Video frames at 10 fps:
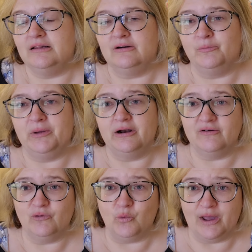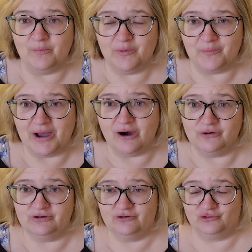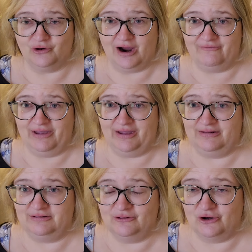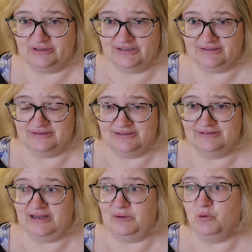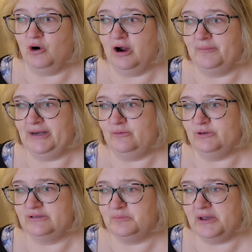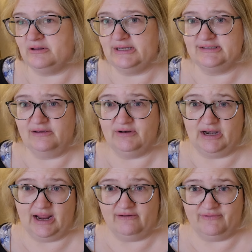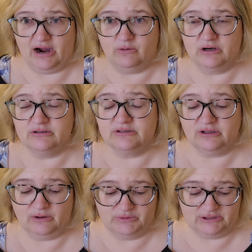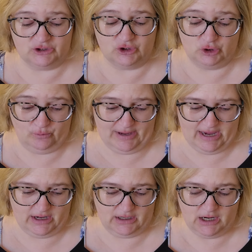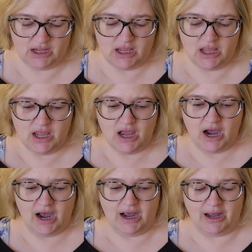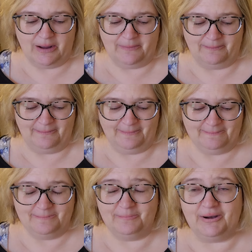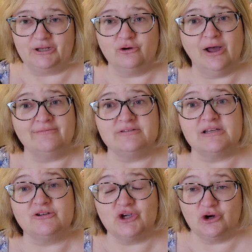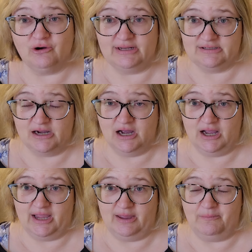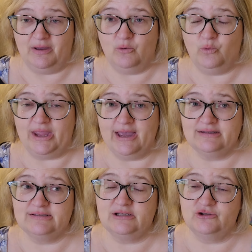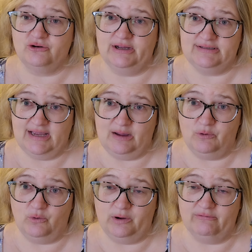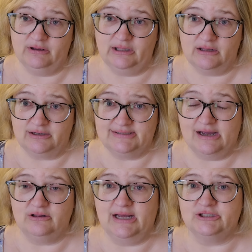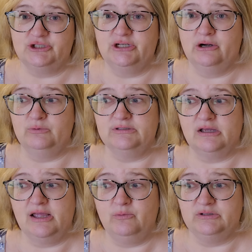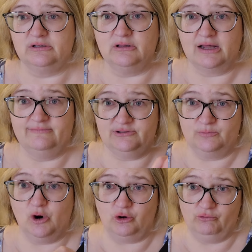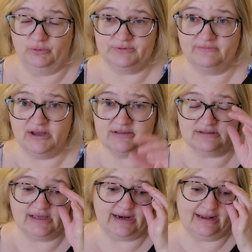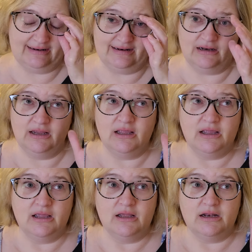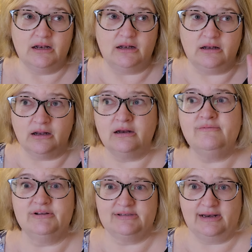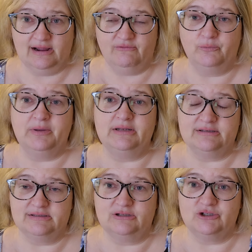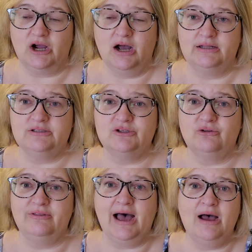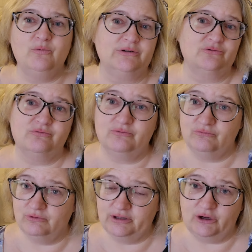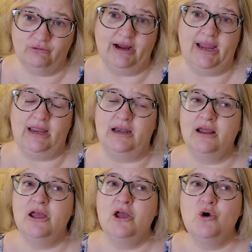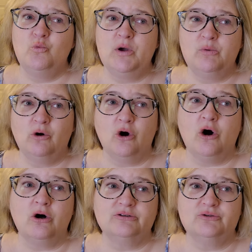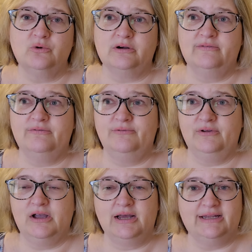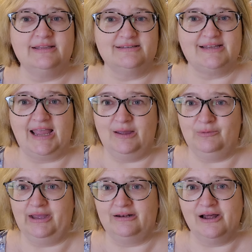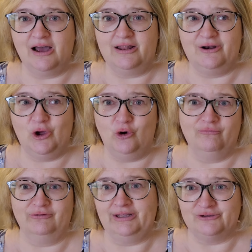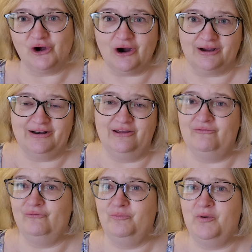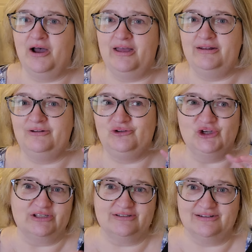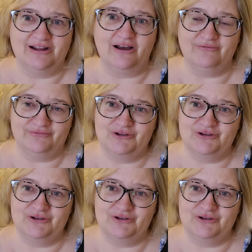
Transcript: a little bit of a wimp about driving long distances anymore. I mean, it was about like seven and a half hours, so that wasn't too bad. Um, but you'll have such a great time. We had such a great table. We really lucked out last year. It was a, it was a lot of small groups of us that had none of us had ever been StitchCon, so that was really great. We were all sort of kind of the same, like not overly talkative, but just enough